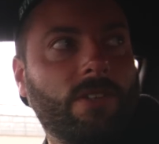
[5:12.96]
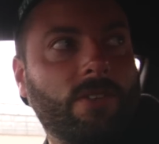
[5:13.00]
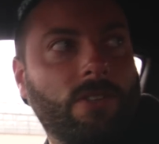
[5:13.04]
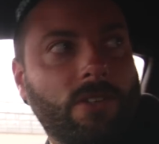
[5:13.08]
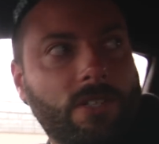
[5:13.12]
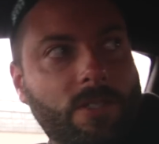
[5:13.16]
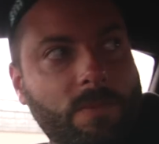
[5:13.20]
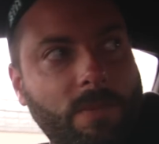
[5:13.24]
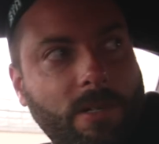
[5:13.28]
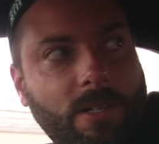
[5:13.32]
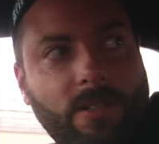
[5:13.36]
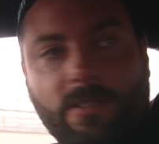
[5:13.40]

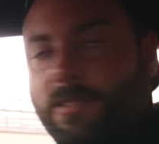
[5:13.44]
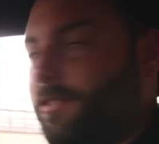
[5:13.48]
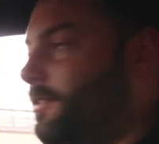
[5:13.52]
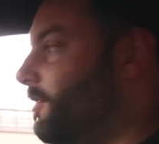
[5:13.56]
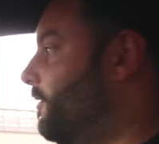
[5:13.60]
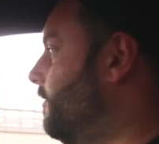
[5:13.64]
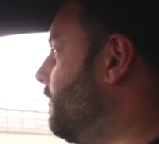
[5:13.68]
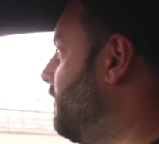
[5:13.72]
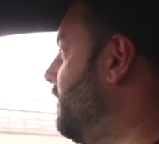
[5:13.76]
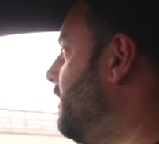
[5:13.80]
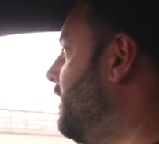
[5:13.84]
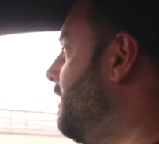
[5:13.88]
horsepower,
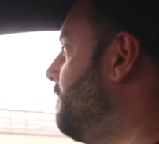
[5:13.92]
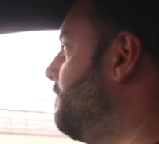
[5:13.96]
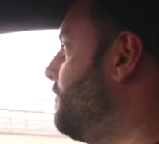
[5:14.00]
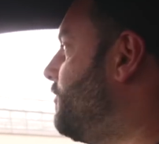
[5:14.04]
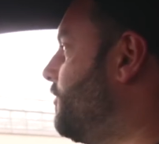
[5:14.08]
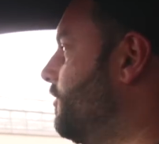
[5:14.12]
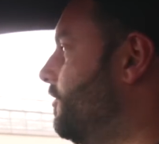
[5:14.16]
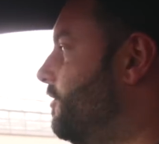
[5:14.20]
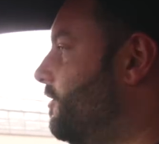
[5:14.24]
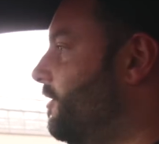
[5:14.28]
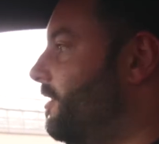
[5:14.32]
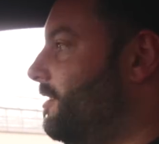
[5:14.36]
so I'm
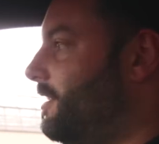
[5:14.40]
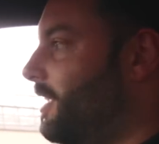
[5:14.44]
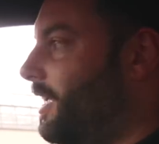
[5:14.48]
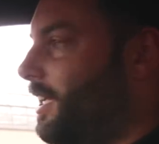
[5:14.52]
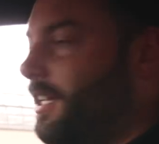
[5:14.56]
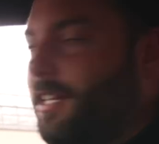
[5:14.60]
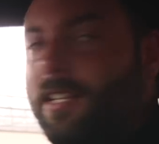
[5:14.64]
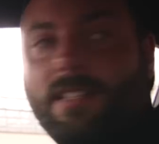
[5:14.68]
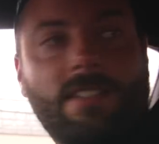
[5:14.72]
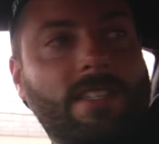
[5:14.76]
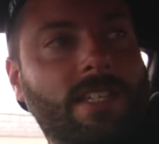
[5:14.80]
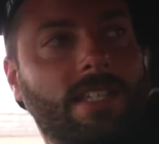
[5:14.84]
just going to take
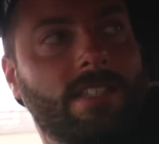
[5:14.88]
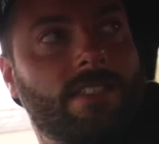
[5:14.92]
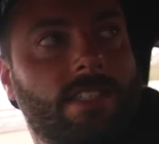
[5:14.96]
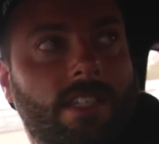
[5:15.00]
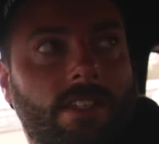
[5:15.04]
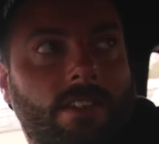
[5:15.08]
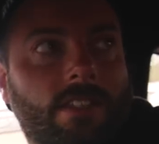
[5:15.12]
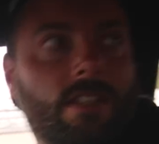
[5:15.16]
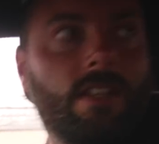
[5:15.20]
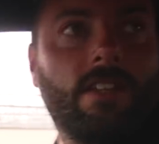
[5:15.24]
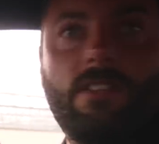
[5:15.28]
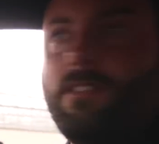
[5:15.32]
it as
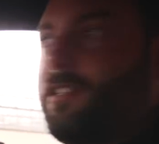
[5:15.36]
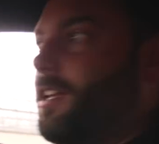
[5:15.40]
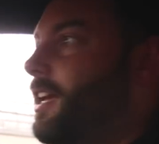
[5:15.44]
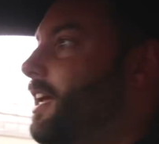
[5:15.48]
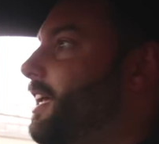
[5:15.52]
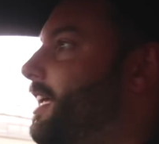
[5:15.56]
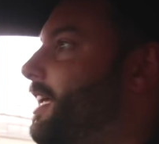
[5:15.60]
easy as I